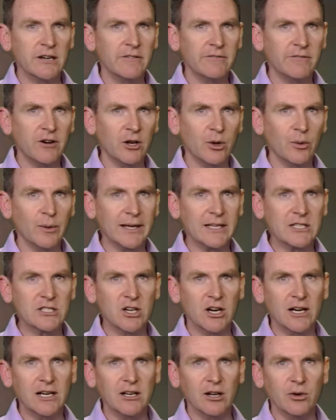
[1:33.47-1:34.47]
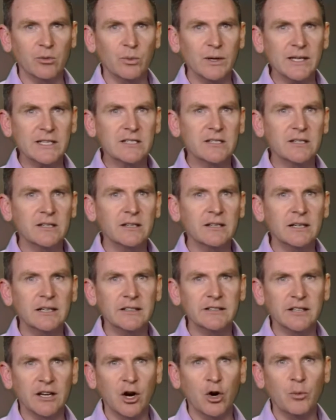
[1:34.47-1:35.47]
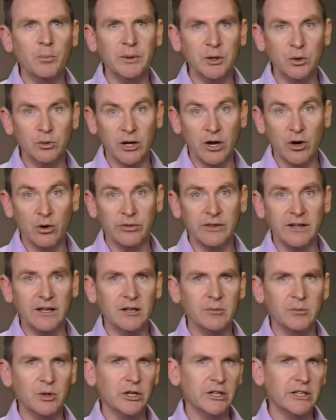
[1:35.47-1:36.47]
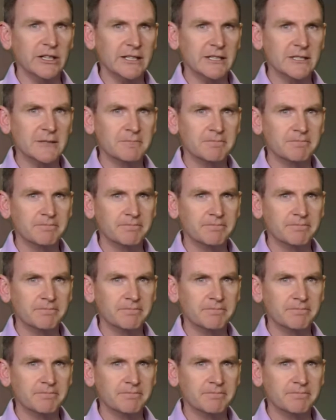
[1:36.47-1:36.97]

following Cyclone Winston to help build healthy communities.